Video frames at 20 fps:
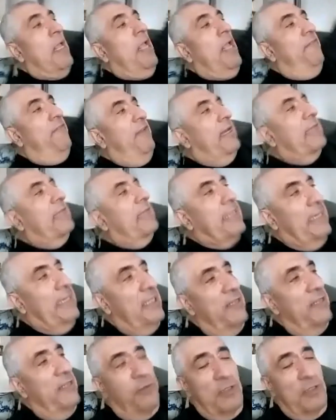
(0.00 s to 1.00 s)
If you got
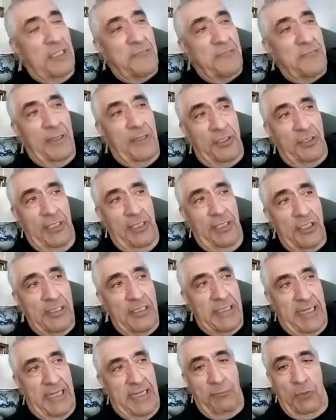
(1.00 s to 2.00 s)
Canadian Food Inspection
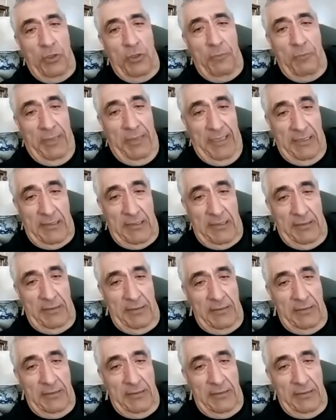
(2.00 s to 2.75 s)
Agency come to your place,